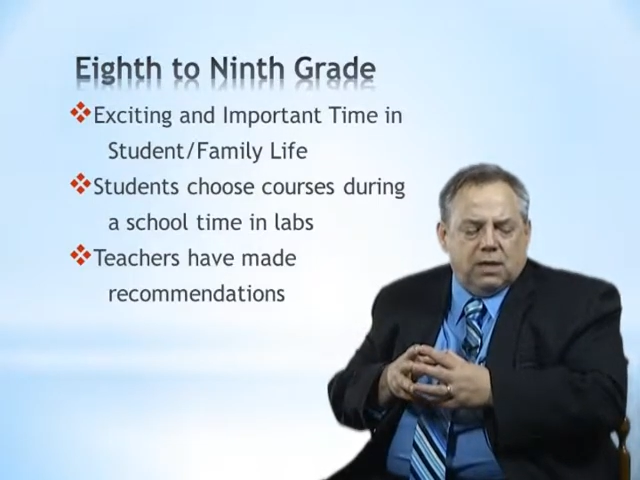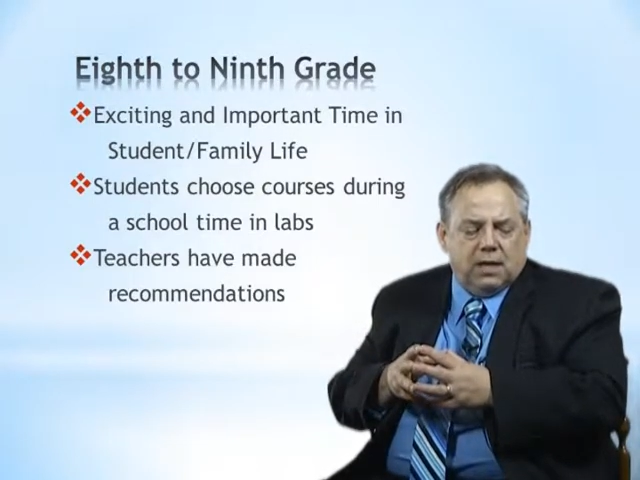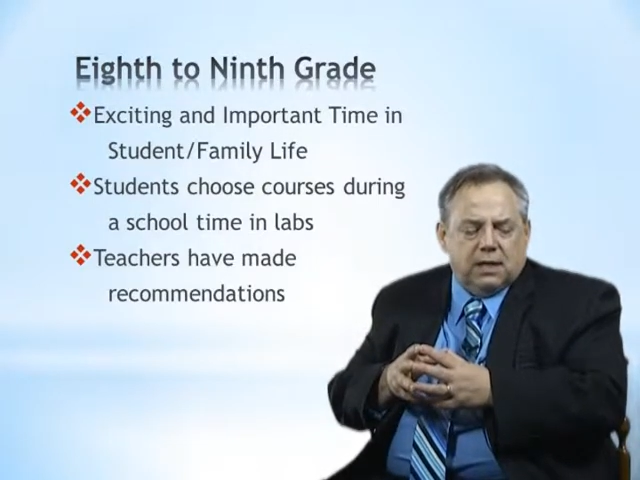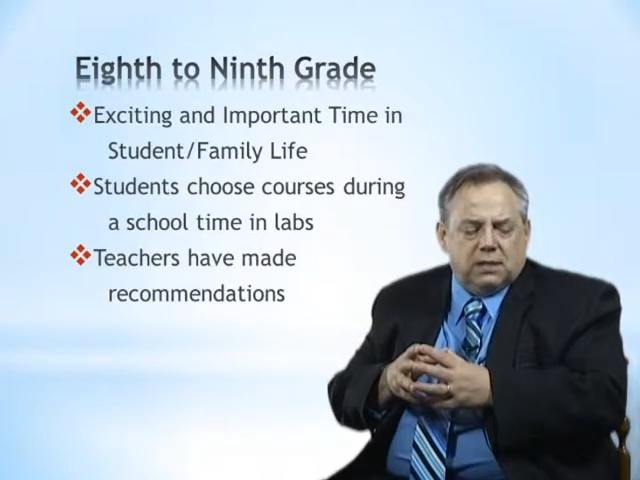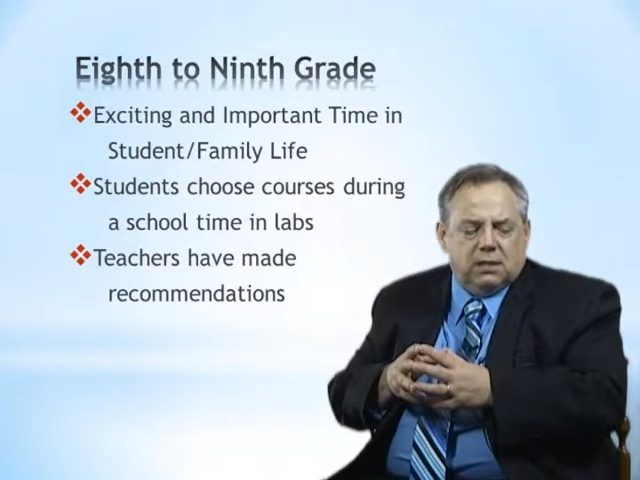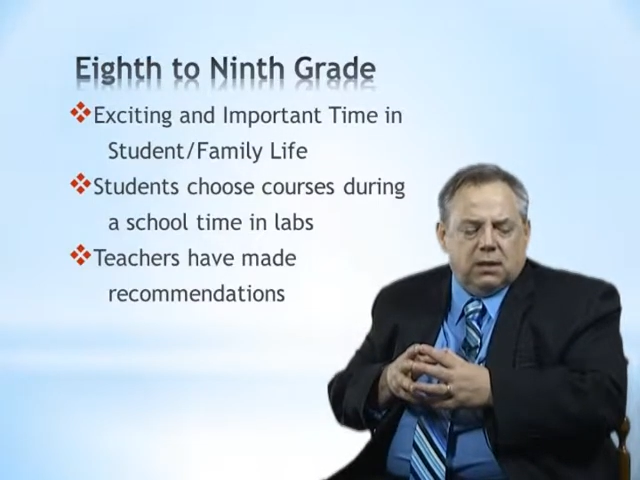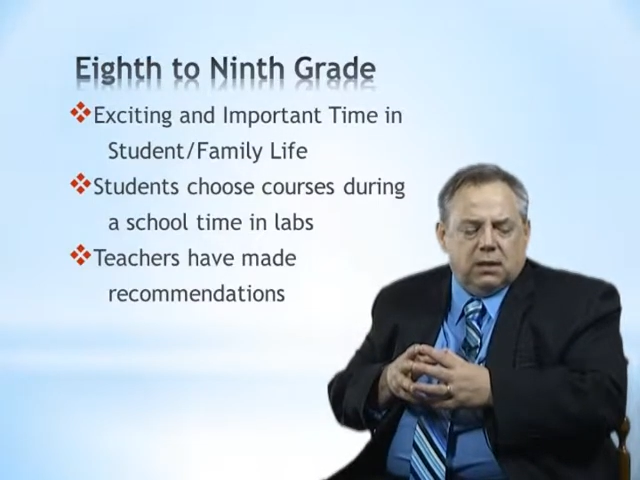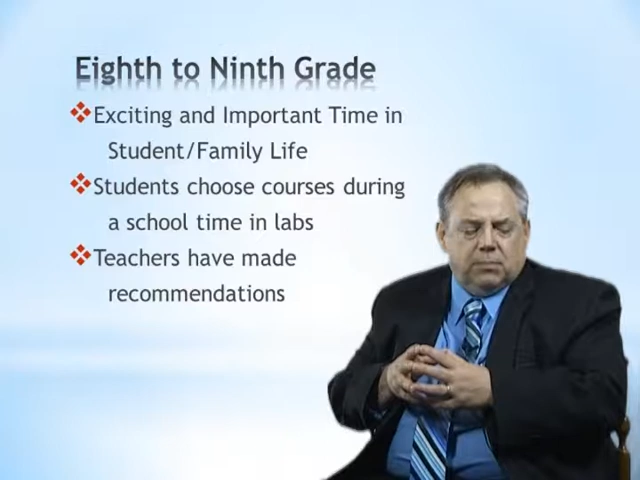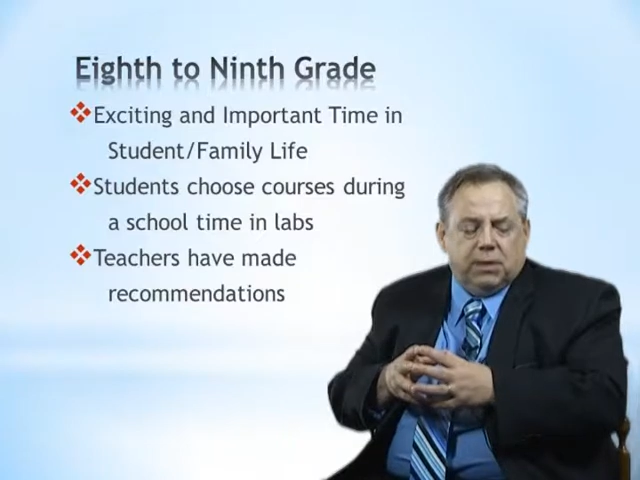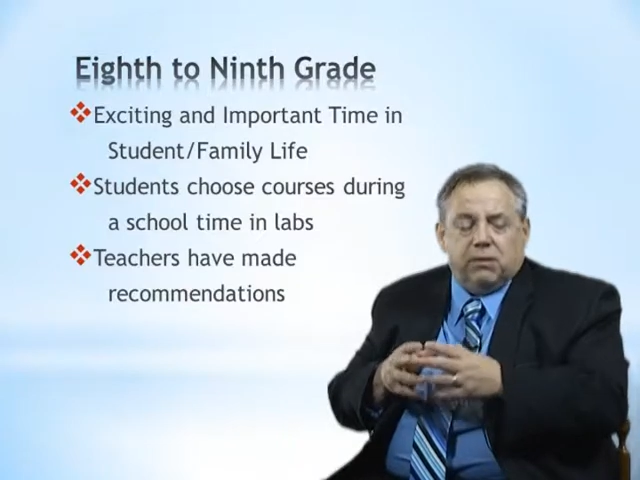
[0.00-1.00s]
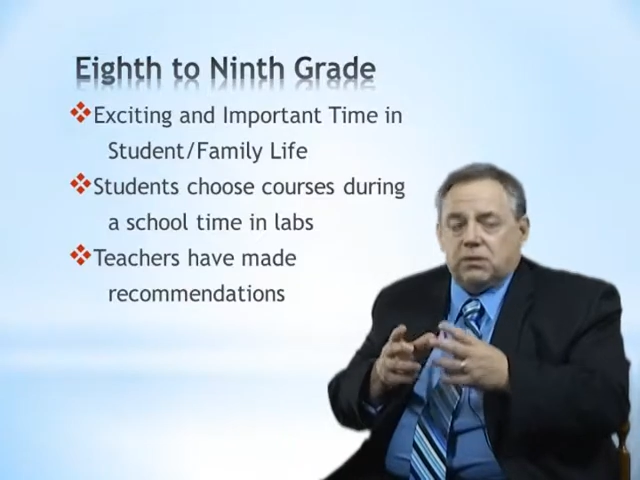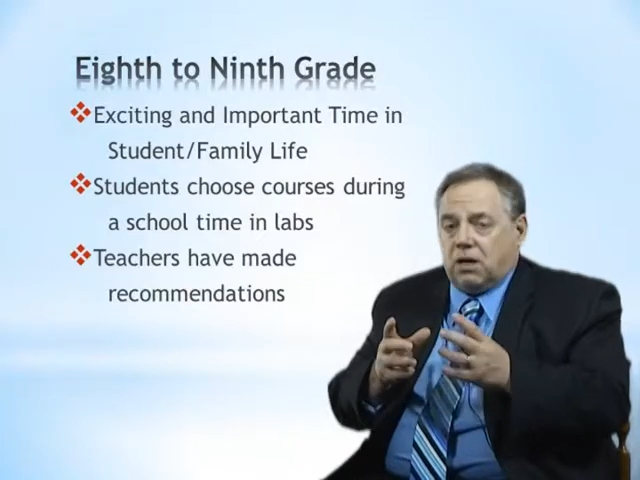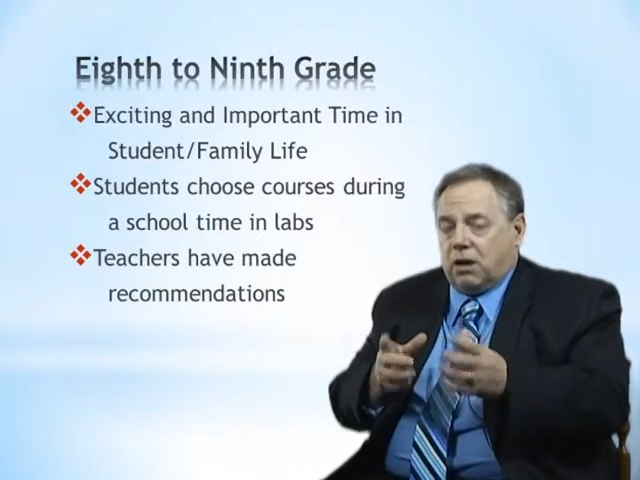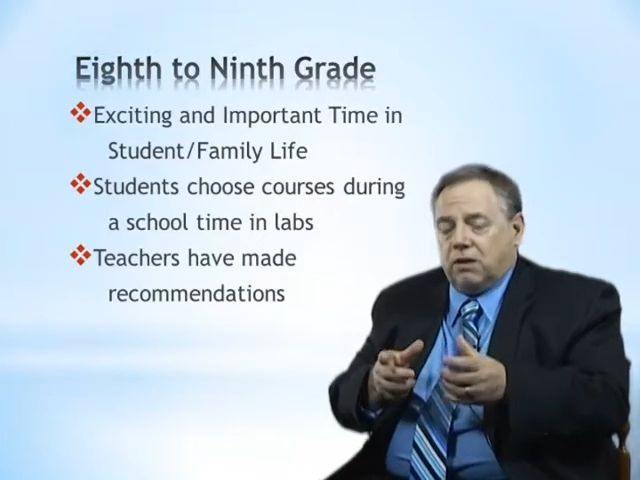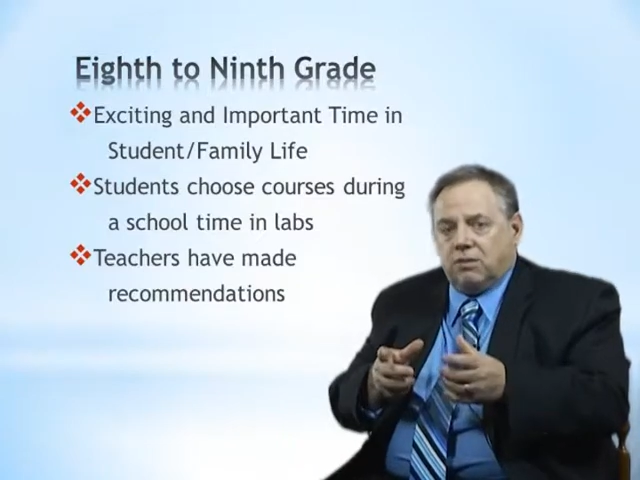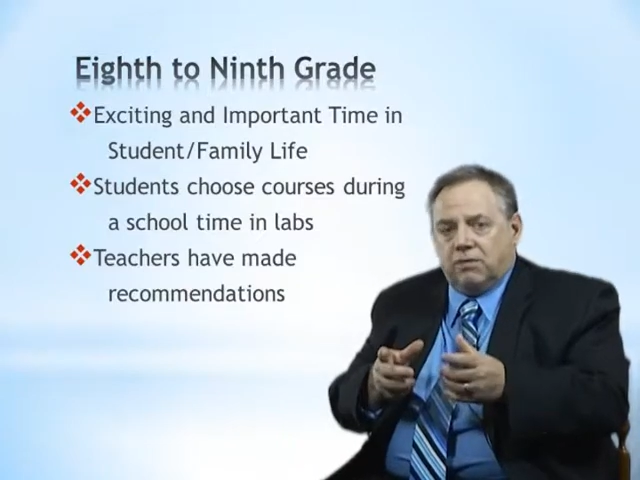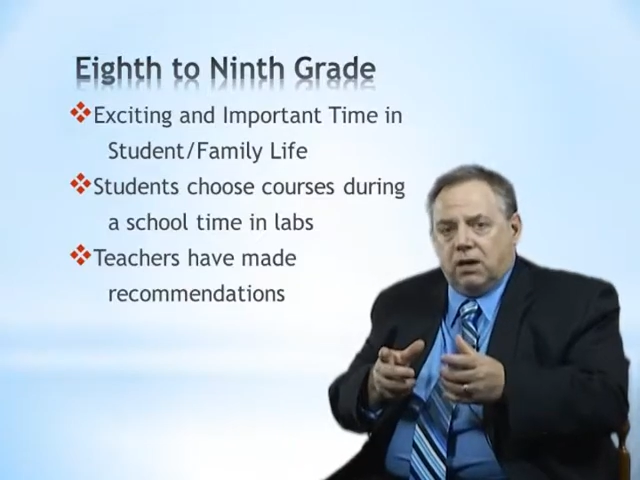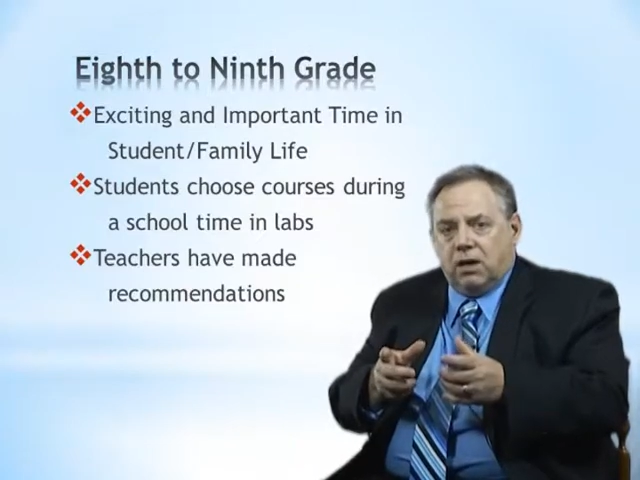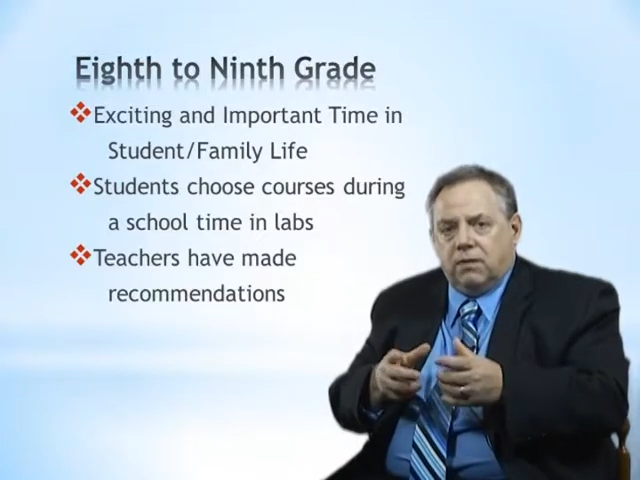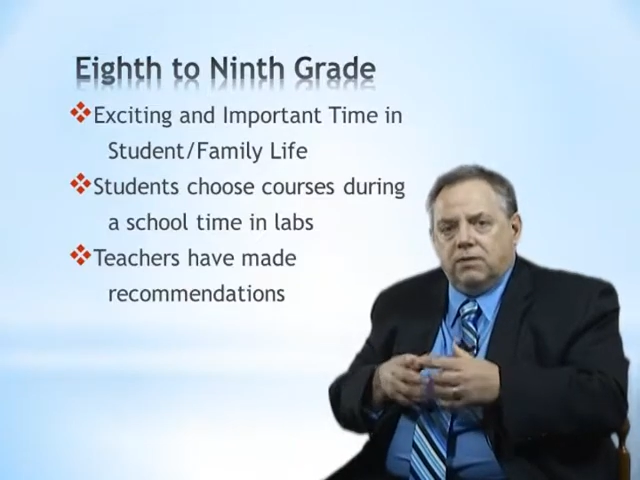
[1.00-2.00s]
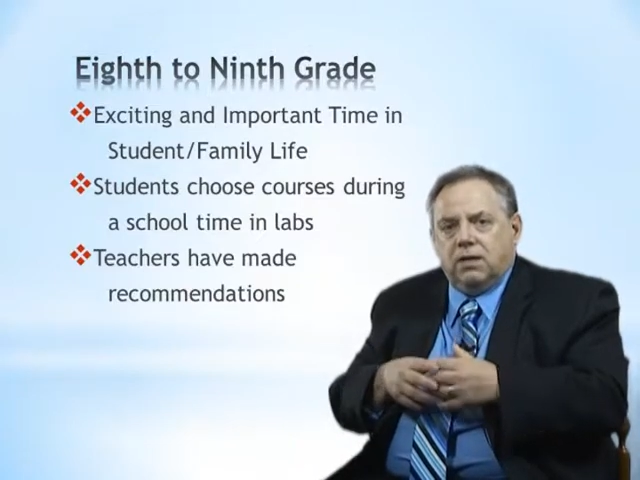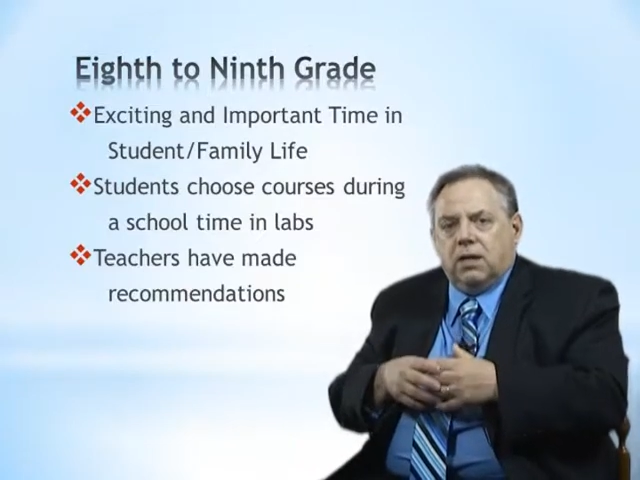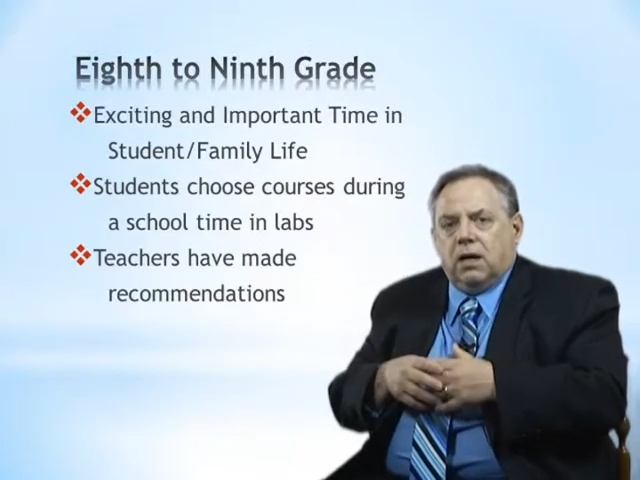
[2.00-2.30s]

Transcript: that parents are involved.